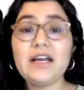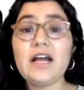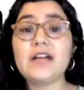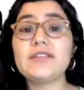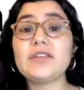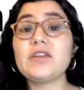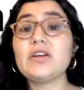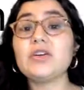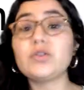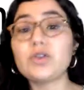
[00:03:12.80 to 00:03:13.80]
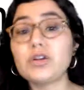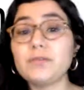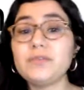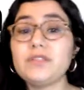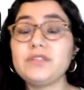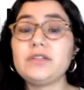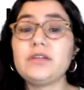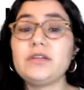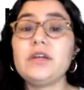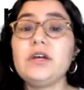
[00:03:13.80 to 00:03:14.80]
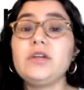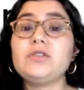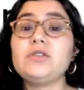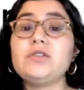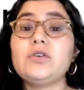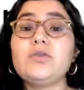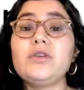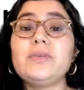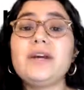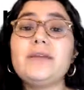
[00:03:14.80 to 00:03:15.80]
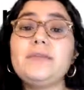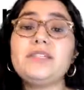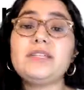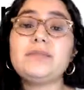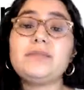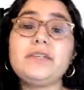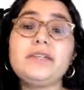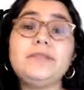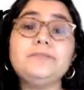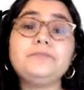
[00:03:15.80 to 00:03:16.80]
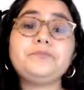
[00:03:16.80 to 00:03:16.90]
and then there are groups. So we might be sampling